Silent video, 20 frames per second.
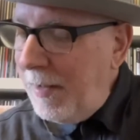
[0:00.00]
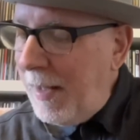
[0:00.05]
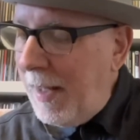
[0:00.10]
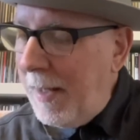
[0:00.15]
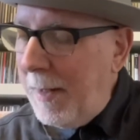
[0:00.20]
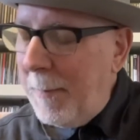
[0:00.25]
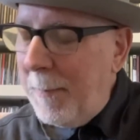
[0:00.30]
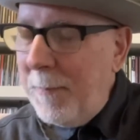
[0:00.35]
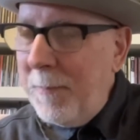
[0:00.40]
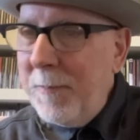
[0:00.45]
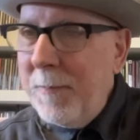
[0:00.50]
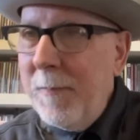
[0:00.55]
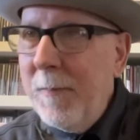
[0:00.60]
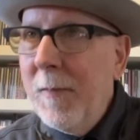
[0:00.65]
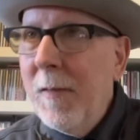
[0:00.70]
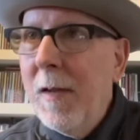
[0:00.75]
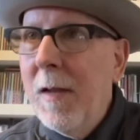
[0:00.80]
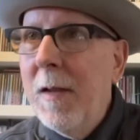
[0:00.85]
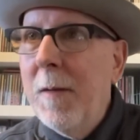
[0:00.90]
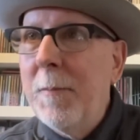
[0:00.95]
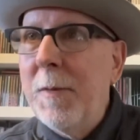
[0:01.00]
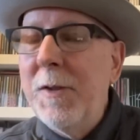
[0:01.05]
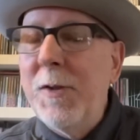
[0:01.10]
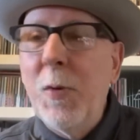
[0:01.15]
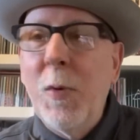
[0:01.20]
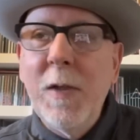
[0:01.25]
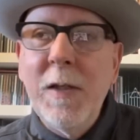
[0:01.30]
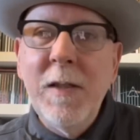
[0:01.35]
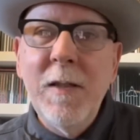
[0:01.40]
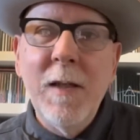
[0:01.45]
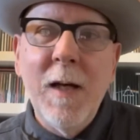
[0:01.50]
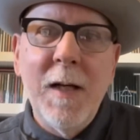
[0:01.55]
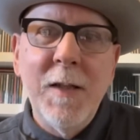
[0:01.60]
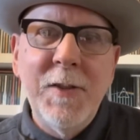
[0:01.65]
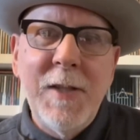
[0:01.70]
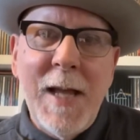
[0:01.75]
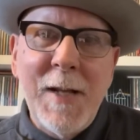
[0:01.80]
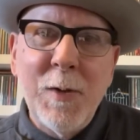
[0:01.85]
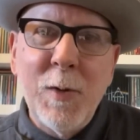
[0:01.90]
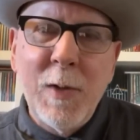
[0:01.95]
them, between
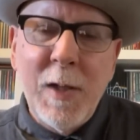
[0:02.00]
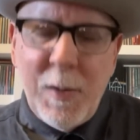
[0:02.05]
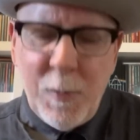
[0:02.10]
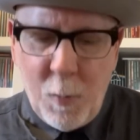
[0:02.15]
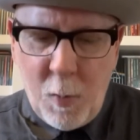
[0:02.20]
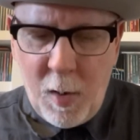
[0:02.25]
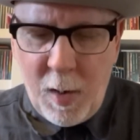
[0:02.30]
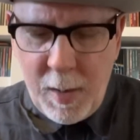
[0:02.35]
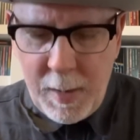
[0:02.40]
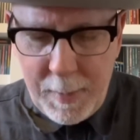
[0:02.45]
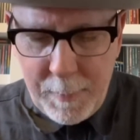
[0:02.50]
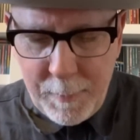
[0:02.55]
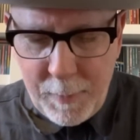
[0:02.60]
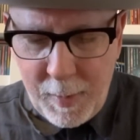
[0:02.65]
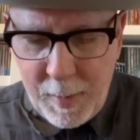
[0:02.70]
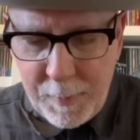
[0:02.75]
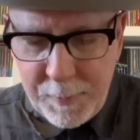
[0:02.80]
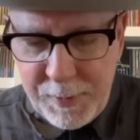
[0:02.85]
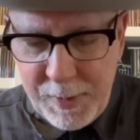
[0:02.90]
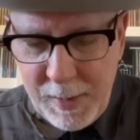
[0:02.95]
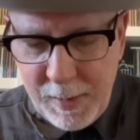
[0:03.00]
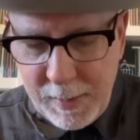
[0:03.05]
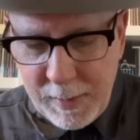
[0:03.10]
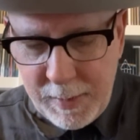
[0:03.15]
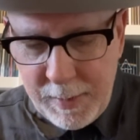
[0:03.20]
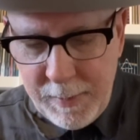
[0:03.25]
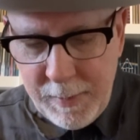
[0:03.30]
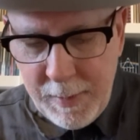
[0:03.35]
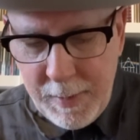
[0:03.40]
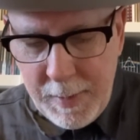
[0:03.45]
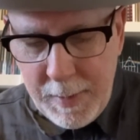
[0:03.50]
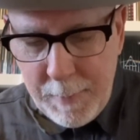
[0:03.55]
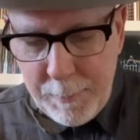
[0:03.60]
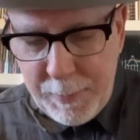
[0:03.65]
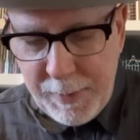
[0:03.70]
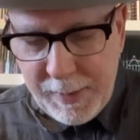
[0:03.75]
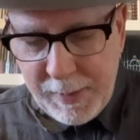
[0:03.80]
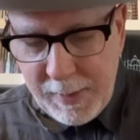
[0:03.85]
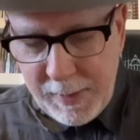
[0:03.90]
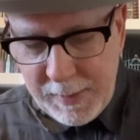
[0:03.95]
Daniel Lanois and Bob Dylan,
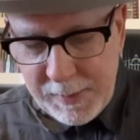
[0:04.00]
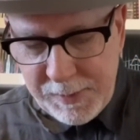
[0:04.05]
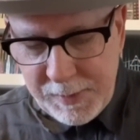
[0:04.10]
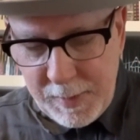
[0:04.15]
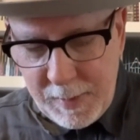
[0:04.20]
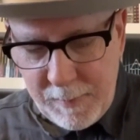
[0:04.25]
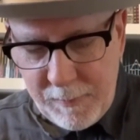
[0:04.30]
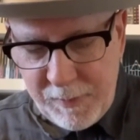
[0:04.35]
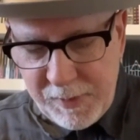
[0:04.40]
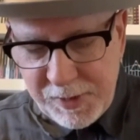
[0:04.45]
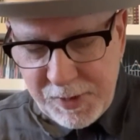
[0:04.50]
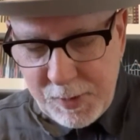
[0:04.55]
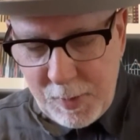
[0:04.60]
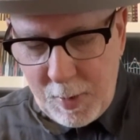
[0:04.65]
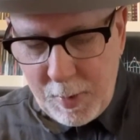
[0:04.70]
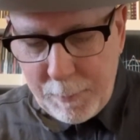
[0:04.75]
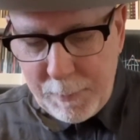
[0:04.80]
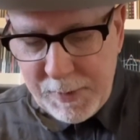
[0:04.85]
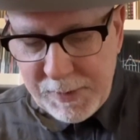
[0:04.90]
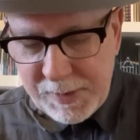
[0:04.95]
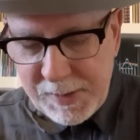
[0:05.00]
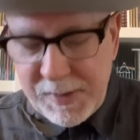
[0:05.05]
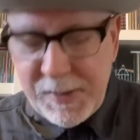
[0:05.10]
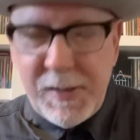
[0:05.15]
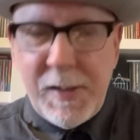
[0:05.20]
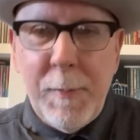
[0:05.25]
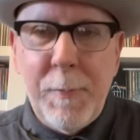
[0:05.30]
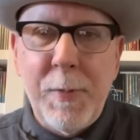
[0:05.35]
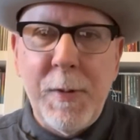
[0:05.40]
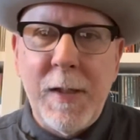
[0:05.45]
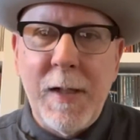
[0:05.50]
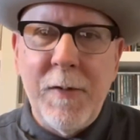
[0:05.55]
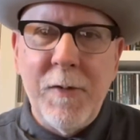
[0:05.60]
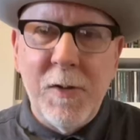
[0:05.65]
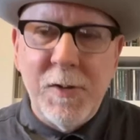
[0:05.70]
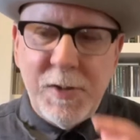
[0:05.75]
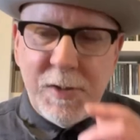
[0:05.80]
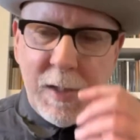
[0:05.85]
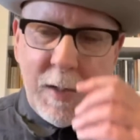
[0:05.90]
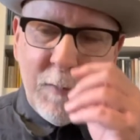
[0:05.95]
because of the song Mississippi. And
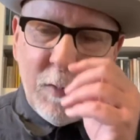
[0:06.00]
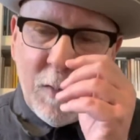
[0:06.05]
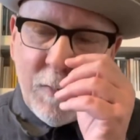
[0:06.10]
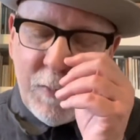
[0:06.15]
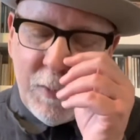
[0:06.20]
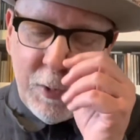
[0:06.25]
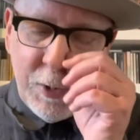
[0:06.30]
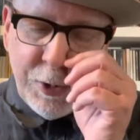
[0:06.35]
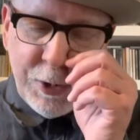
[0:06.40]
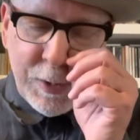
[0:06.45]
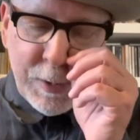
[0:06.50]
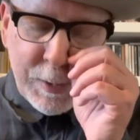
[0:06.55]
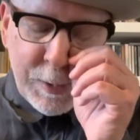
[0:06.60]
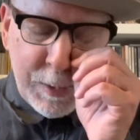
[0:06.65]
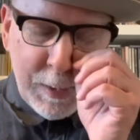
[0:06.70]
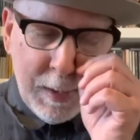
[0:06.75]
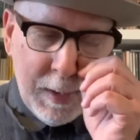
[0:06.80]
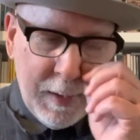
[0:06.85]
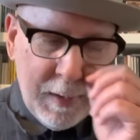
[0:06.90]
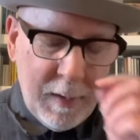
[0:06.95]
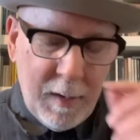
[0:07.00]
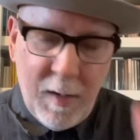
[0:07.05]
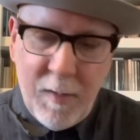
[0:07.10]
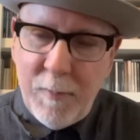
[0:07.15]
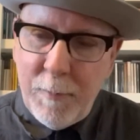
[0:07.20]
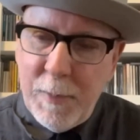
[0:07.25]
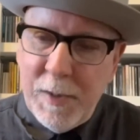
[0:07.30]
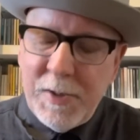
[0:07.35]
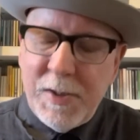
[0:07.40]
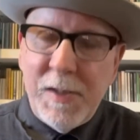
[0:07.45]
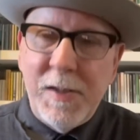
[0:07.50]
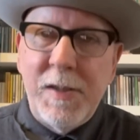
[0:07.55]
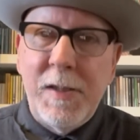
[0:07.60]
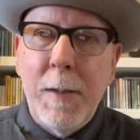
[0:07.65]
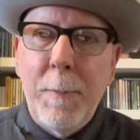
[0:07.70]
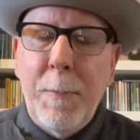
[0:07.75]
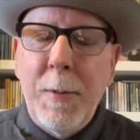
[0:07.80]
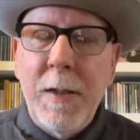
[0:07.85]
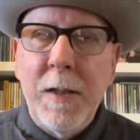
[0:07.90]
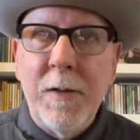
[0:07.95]
there's several versions of
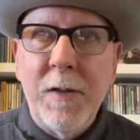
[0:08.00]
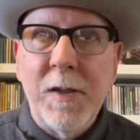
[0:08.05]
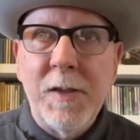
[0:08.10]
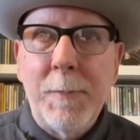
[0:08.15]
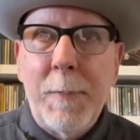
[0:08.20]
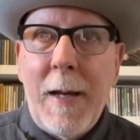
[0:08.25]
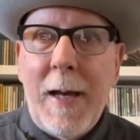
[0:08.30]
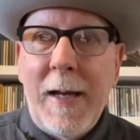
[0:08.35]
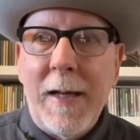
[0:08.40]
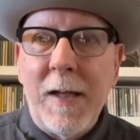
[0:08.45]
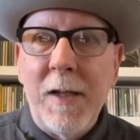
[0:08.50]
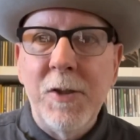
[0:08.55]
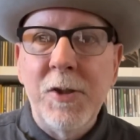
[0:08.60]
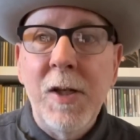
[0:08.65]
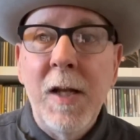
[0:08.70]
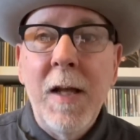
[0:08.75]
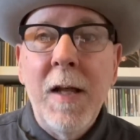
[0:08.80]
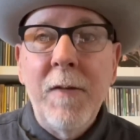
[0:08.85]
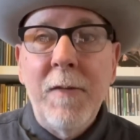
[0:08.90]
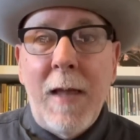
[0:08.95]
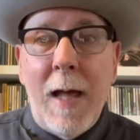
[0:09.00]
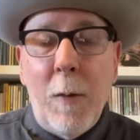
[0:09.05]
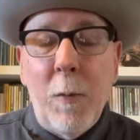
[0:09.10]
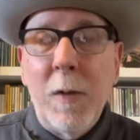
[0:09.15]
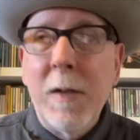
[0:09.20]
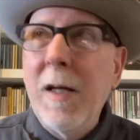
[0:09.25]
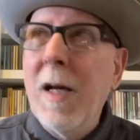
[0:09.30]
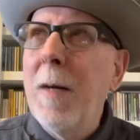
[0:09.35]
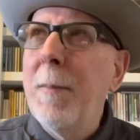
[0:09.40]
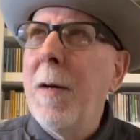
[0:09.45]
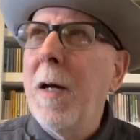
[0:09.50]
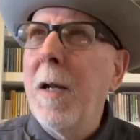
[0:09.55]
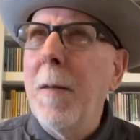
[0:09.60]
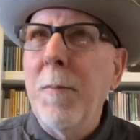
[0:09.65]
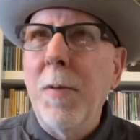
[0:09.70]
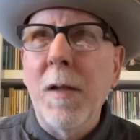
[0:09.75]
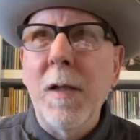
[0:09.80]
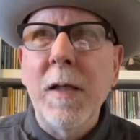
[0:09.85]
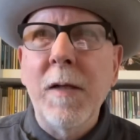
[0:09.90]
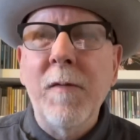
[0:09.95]
Mississippi in this package that would come out, I
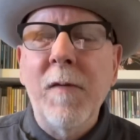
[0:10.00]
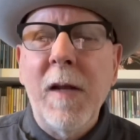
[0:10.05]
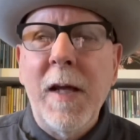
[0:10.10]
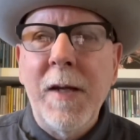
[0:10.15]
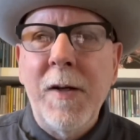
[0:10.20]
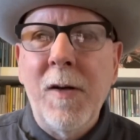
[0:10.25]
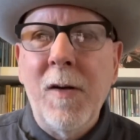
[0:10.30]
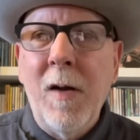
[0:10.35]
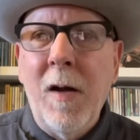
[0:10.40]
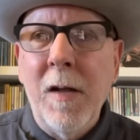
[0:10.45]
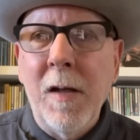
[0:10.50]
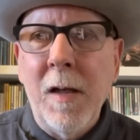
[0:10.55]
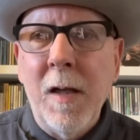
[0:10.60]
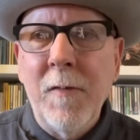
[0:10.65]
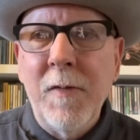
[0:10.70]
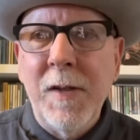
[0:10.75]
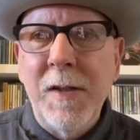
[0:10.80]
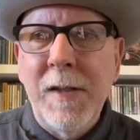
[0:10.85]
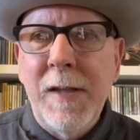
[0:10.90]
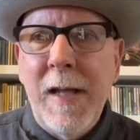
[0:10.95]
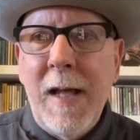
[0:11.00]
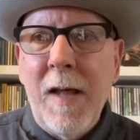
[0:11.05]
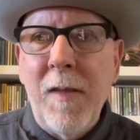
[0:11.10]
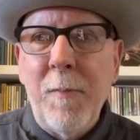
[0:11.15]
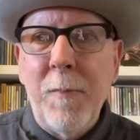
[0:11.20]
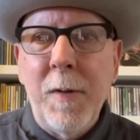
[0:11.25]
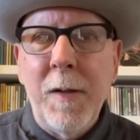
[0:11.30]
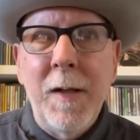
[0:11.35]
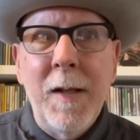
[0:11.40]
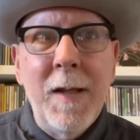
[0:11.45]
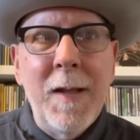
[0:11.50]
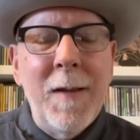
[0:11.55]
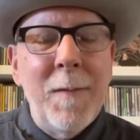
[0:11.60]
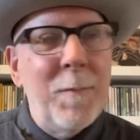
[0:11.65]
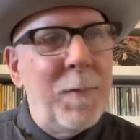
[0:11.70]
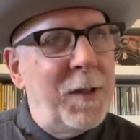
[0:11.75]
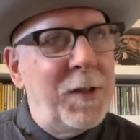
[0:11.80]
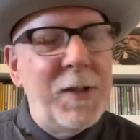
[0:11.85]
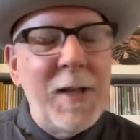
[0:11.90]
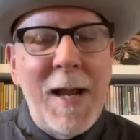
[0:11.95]
believe, later on Love and Death.
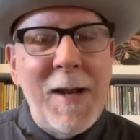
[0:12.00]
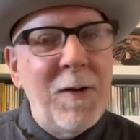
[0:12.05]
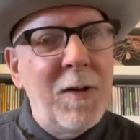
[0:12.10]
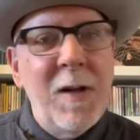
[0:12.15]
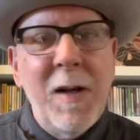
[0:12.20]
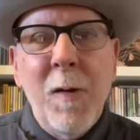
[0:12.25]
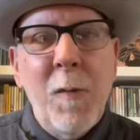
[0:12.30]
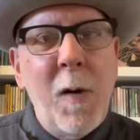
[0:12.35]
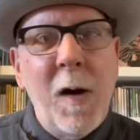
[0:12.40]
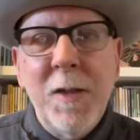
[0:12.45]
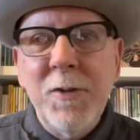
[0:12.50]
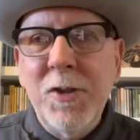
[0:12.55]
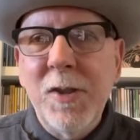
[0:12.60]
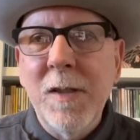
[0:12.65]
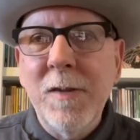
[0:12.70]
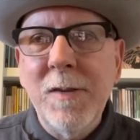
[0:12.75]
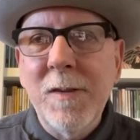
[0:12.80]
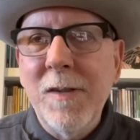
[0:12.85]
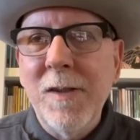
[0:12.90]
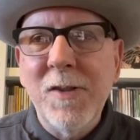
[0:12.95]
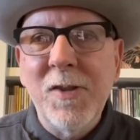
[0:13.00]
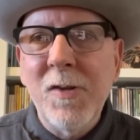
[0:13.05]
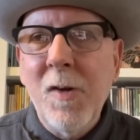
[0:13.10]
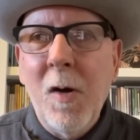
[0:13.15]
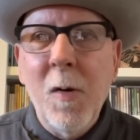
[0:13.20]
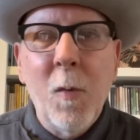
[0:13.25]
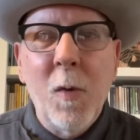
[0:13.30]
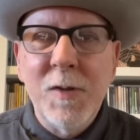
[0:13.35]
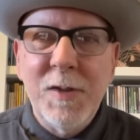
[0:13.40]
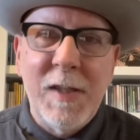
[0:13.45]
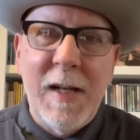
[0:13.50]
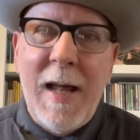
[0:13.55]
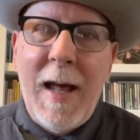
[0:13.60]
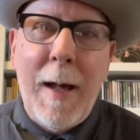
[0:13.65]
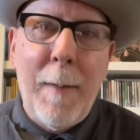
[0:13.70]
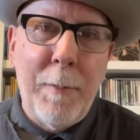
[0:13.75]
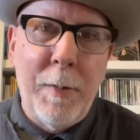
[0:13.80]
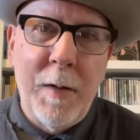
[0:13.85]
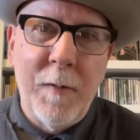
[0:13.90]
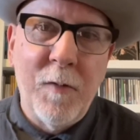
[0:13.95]
But Daniel Lanois, just the song wasn't
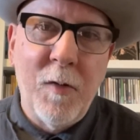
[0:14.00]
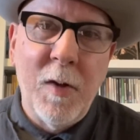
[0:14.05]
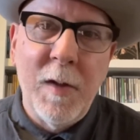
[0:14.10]
happening for